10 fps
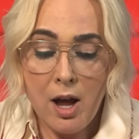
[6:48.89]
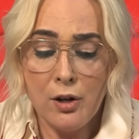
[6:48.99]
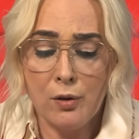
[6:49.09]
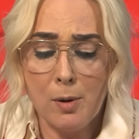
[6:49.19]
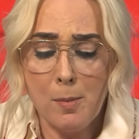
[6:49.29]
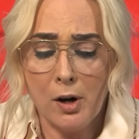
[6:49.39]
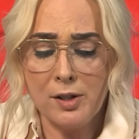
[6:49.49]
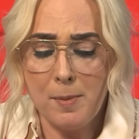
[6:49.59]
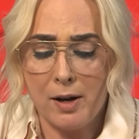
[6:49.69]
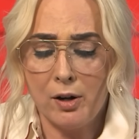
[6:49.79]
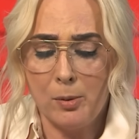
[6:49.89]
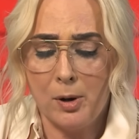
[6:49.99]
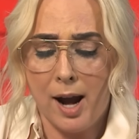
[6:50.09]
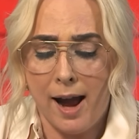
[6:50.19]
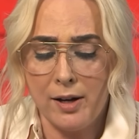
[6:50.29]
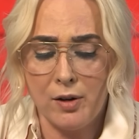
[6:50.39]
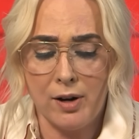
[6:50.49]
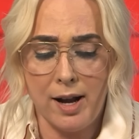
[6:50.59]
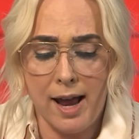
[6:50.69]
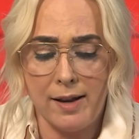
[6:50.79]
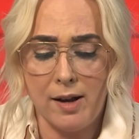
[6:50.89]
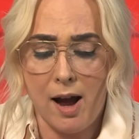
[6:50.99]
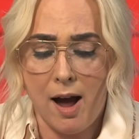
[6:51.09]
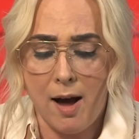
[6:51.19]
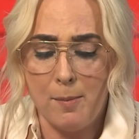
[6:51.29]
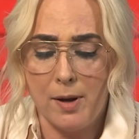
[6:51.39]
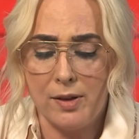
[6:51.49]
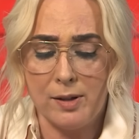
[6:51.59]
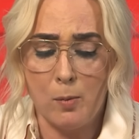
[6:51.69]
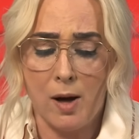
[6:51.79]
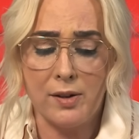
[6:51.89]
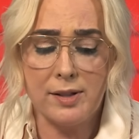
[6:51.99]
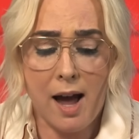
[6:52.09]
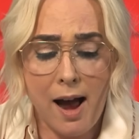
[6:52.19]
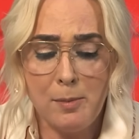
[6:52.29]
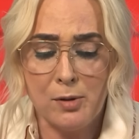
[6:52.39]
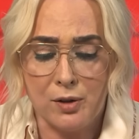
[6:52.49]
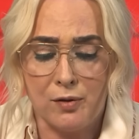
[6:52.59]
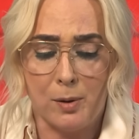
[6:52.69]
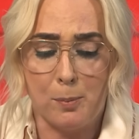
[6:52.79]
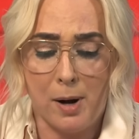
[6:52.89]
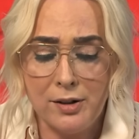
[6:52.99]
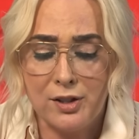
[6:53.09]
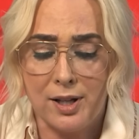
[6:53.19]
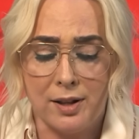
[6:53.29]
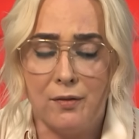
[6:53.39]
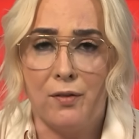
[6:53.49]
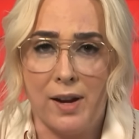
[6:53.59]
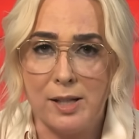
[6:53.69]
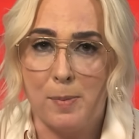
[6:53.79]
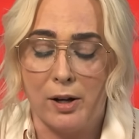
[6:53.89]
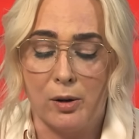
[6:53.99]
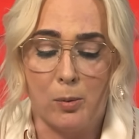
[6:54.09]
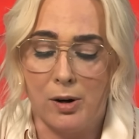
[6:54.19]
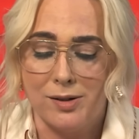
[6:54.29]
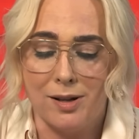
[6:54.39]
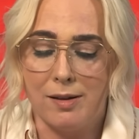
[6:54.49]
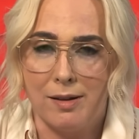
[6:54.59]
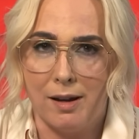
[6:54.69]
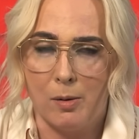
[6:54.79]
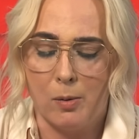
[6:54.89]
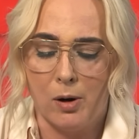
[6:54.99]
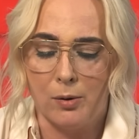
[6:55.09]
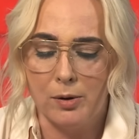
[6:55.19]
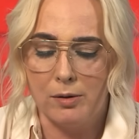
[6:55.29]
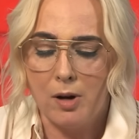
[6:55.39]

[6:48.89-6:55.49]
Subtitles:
Your remarks about her were accurate, and while the Times should feel punched in the face by your words, they won't.